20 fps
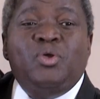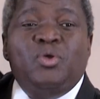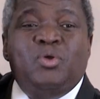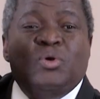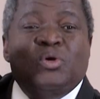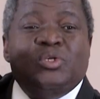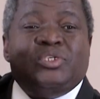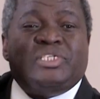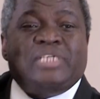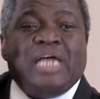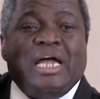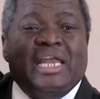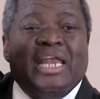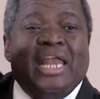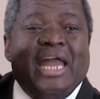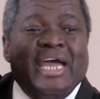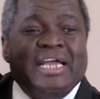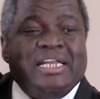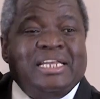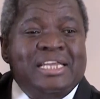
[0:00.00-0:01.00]
use
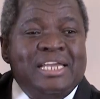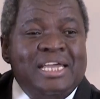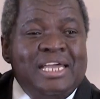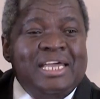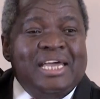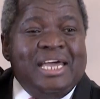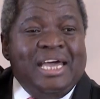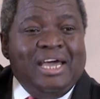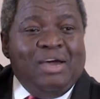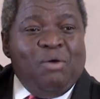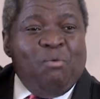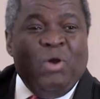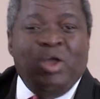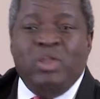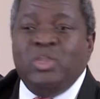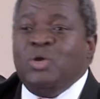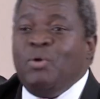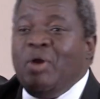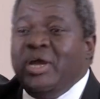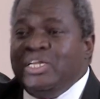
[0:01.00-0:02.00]
Sunlight
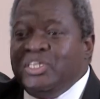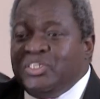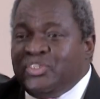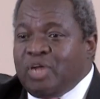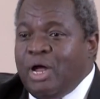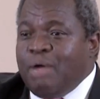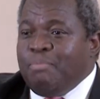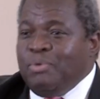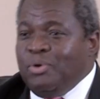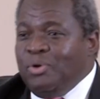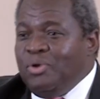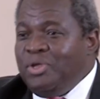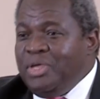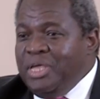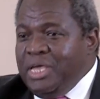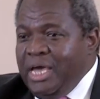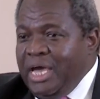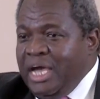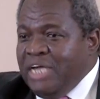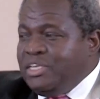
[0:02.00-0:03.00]
when you are in trouble
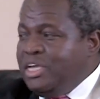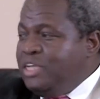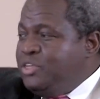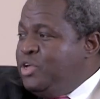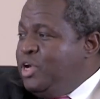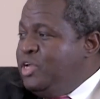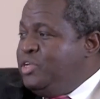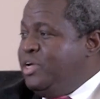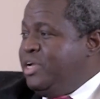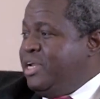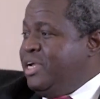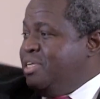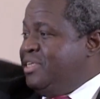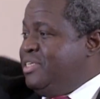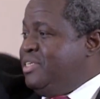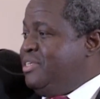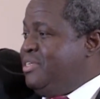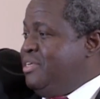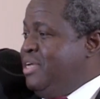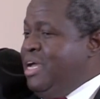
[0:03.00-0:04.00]
as a
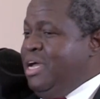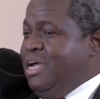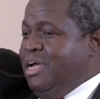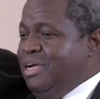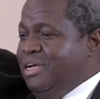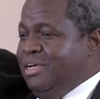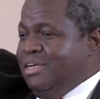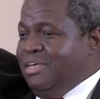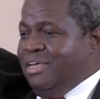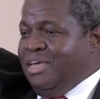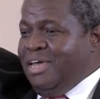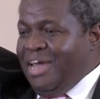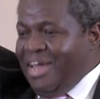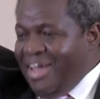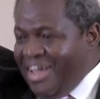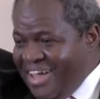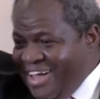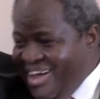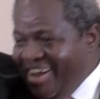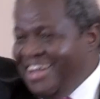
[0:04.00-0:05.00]
deodorant?
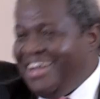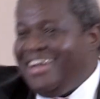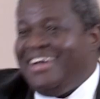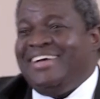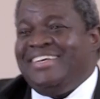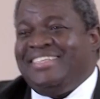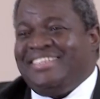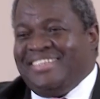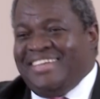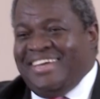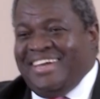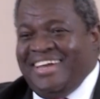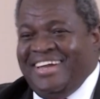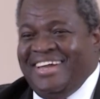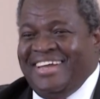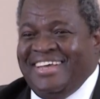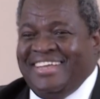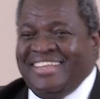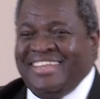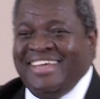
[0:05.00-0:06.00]
Yes.
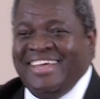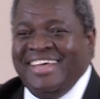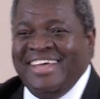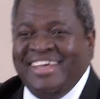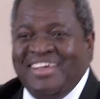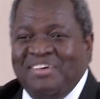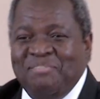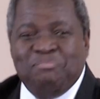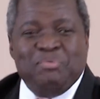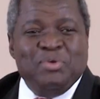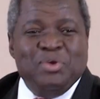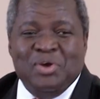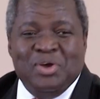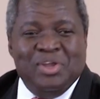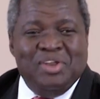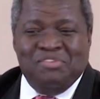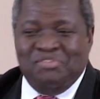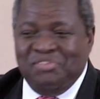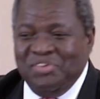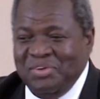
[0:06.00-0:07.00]

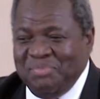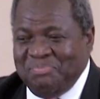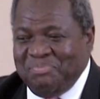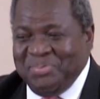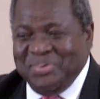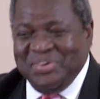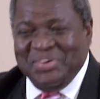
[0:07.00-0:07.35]
Beautiful.